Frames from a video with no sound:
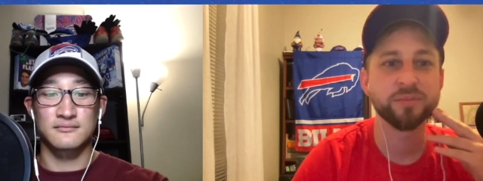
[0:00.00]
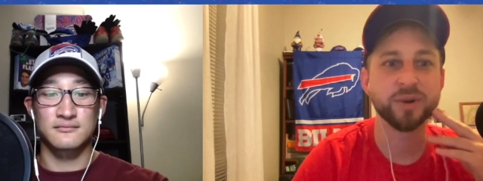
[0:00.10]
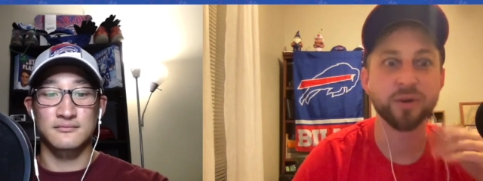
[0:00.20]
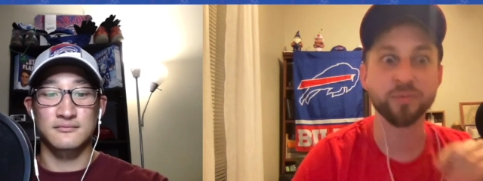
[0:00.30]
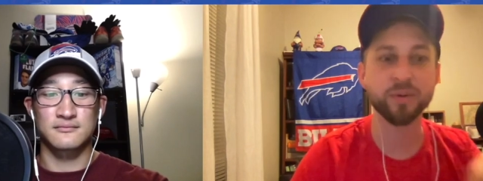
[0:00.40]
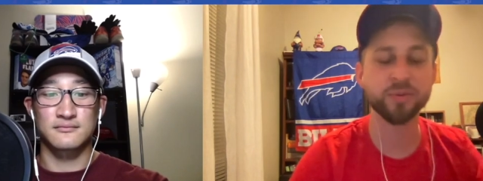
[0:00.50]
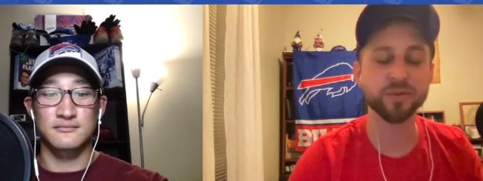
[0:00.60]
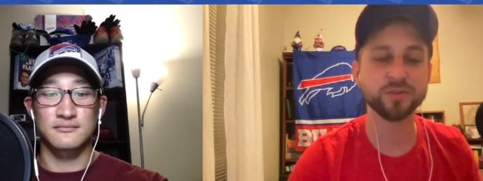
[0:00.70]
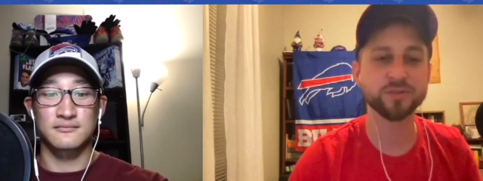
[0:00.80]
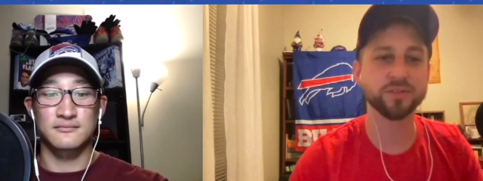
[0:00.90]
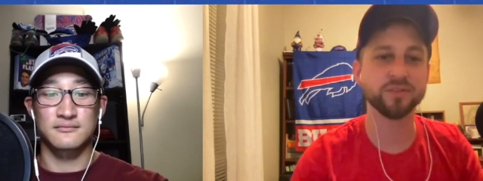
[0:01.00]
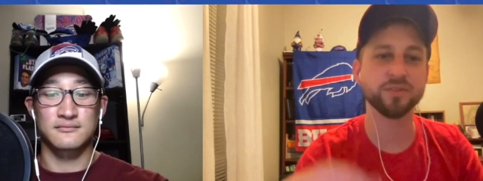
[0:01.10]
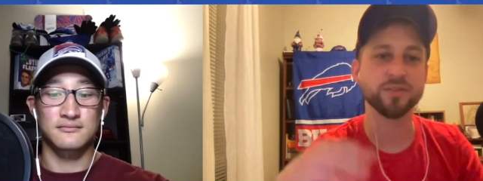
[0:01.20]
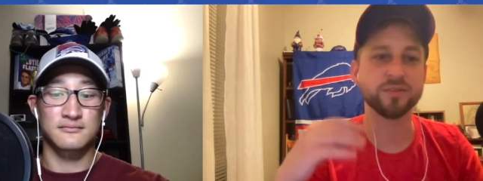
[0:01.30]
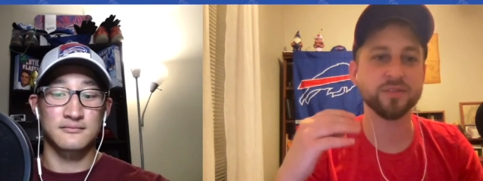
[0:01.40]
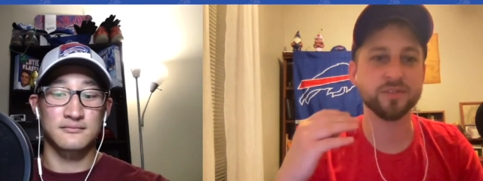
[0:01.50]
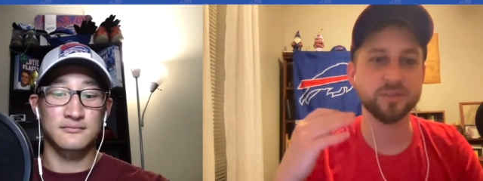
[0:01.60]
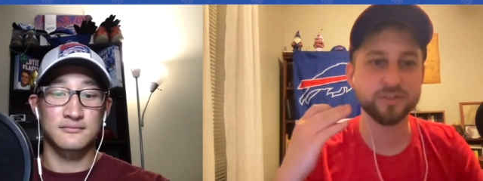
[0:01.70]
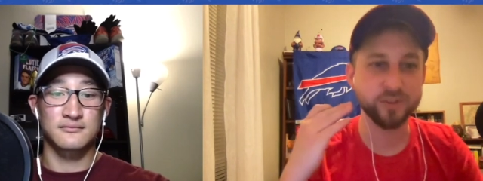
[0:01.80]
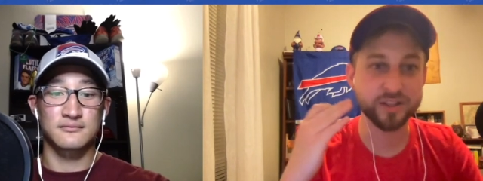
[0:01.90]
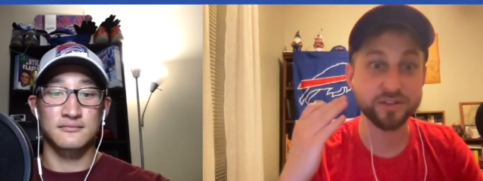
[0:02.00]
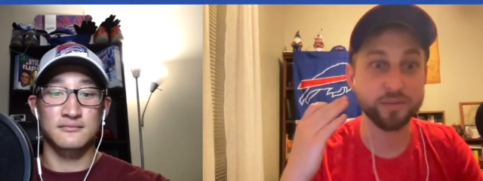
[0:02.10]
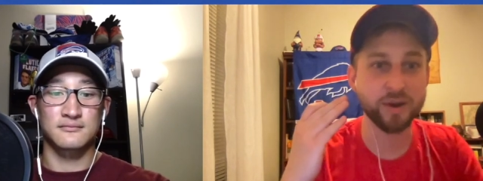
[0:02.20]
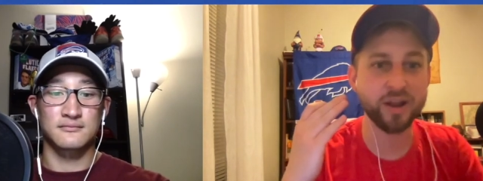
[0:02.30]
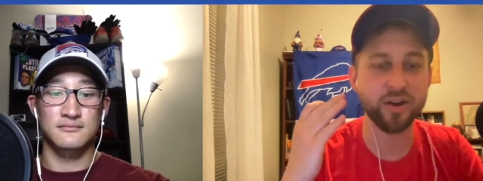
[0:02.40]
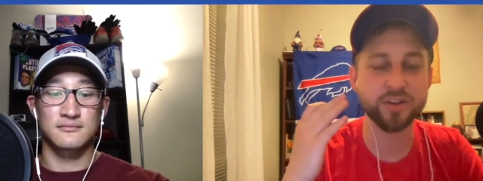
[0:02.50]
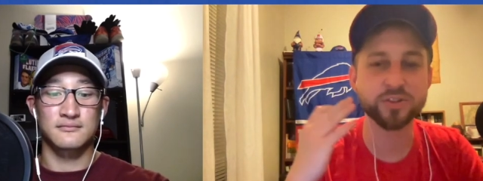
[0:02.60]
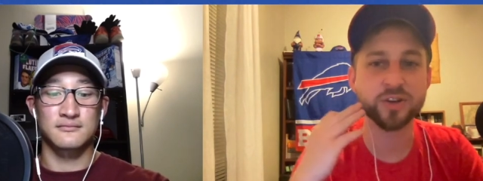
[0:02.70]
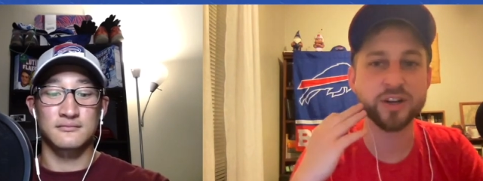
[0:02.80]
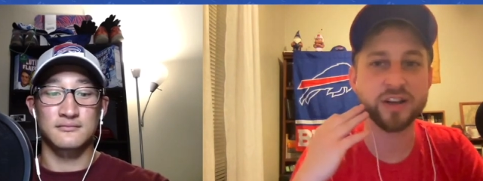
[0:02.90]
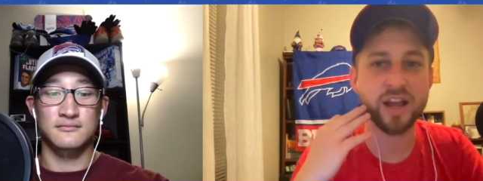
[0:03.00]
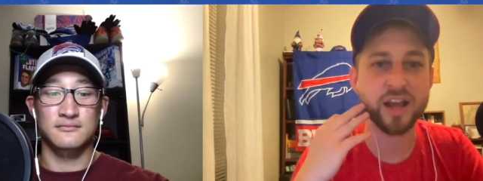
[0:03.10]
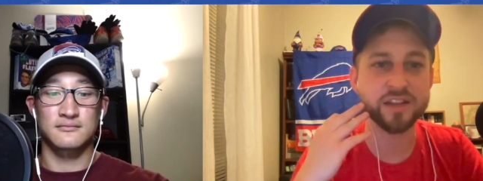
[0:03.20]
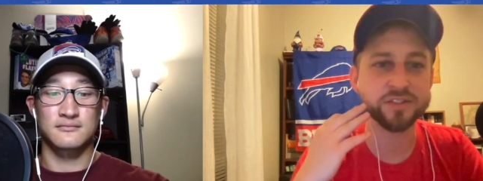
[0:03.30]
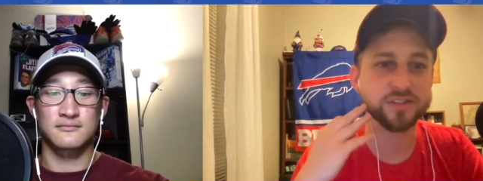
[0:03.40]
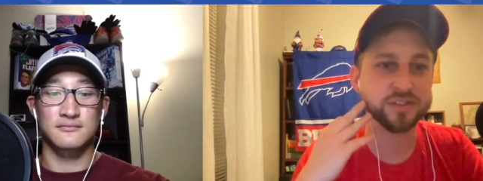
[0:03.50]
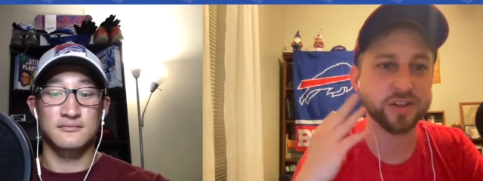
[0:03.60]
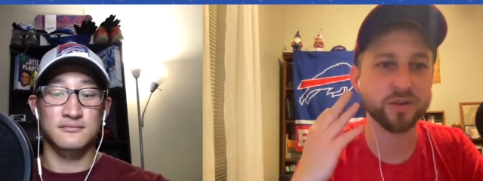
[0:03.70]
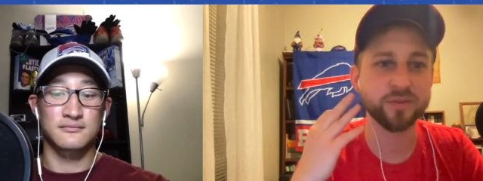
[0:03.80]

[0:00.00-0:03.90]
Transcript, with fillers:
Speaker 1: But I remembered, like, to my untrained eyes, just like